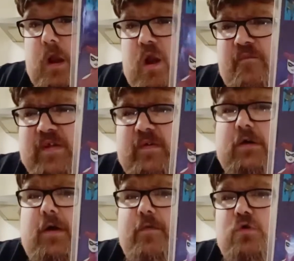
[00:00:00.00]
Love this
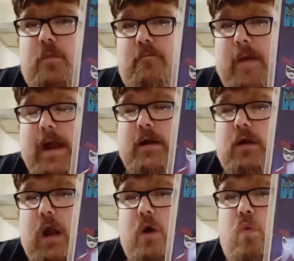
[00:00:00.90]
one cover. It's got
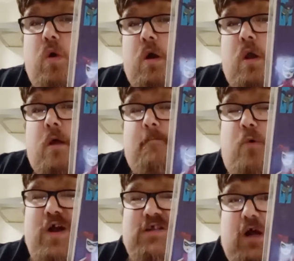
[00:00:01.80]
Batgirl,
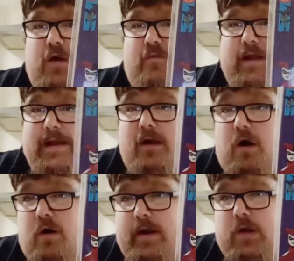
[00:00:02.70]
Poison Ivy, and
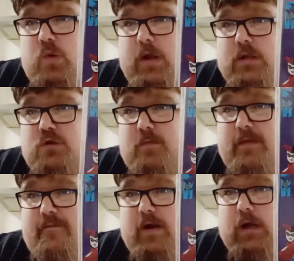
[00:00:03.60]
Harley Quinn with
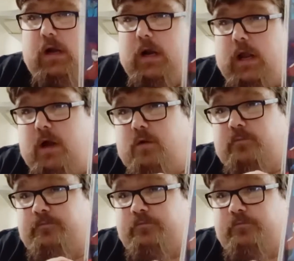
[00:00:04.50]
the fucking glare.